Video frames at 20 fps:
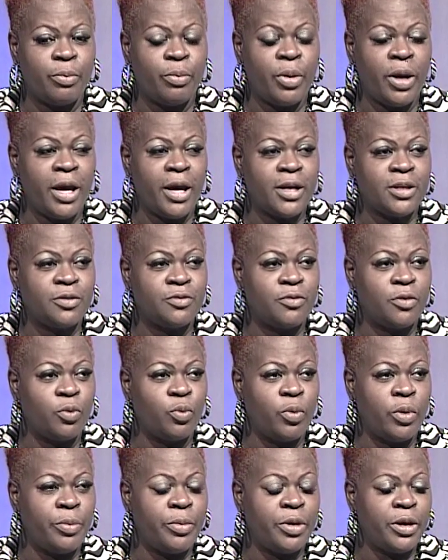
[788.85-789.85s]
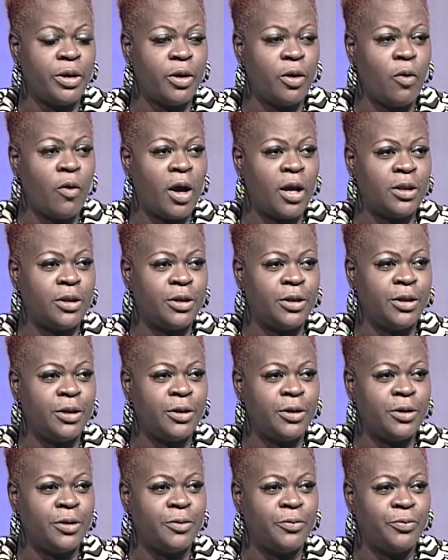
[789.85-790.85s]
passed for women equality.
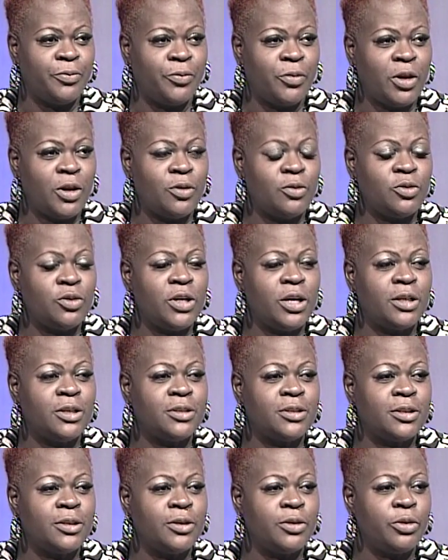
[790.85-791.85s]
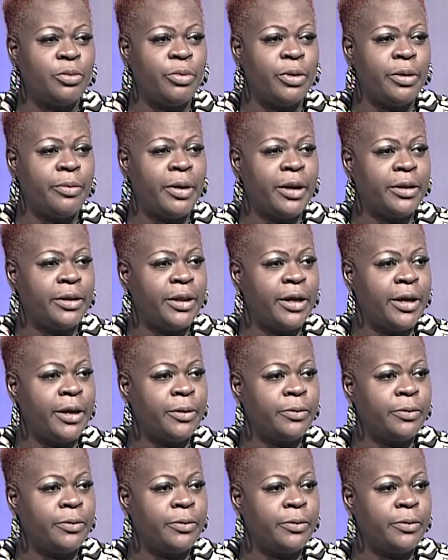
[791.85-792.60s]
Can you tell us a little bit about that?